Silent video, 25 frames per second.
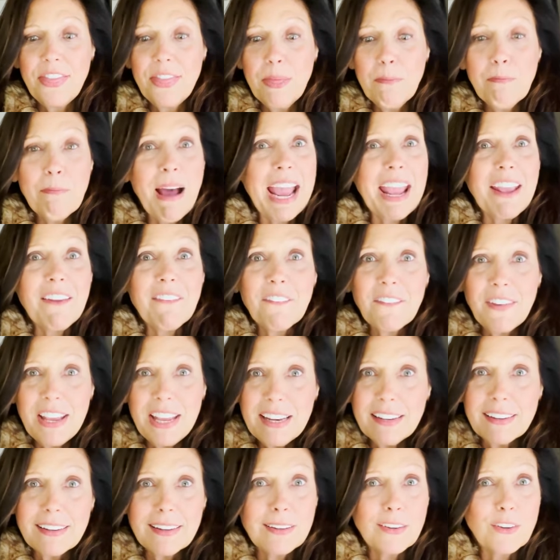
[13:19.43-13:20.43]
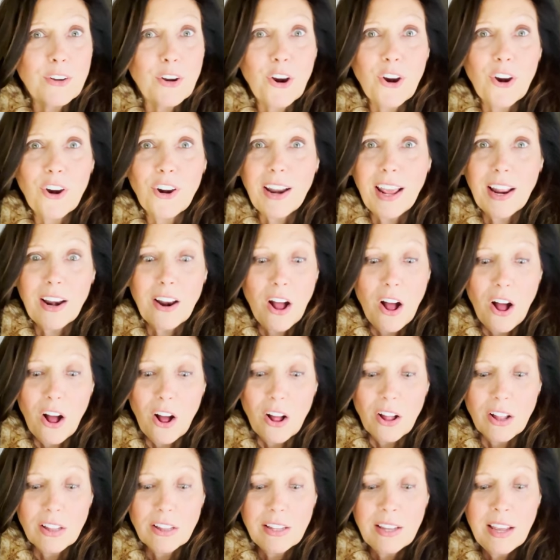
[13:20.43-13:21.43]
My feet didn't hurt at
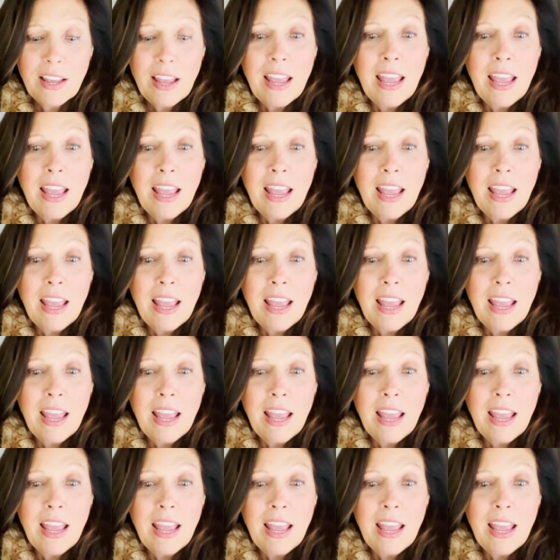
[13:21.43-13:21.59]
all.